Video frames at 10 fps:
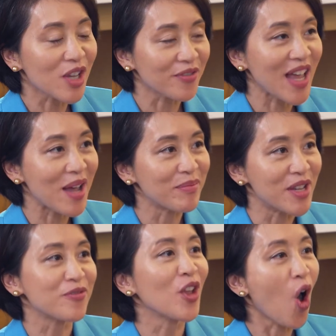of them,
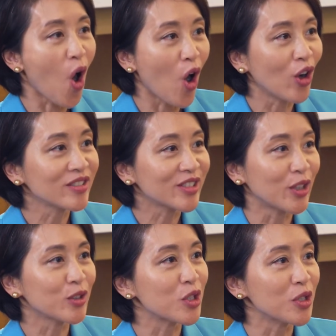if not all,
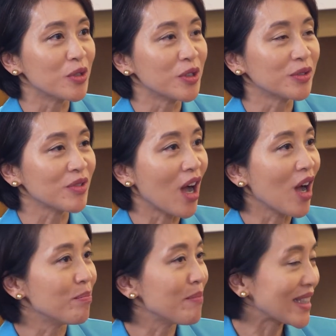go to
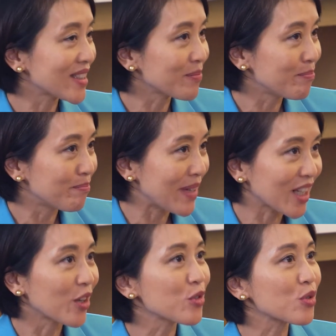
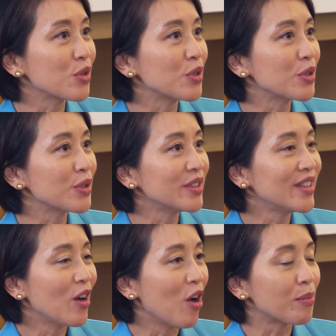medical school
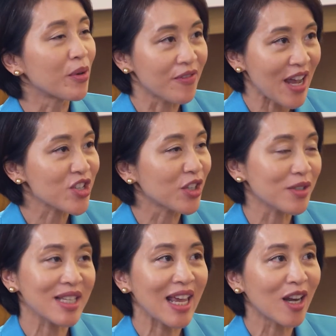or
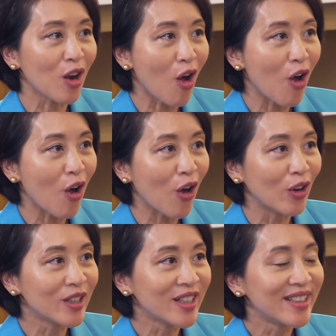professionals like
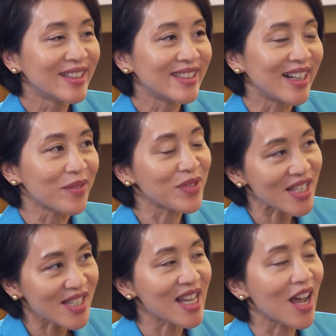law.
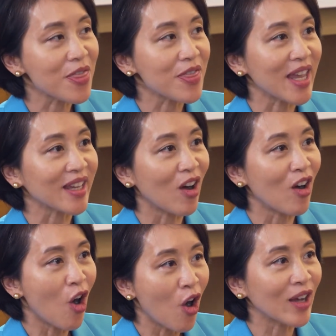This year, I think
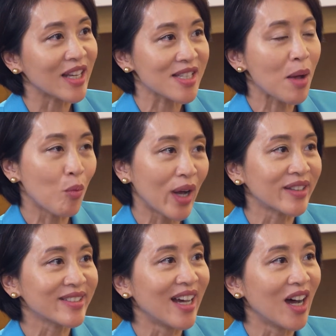all except one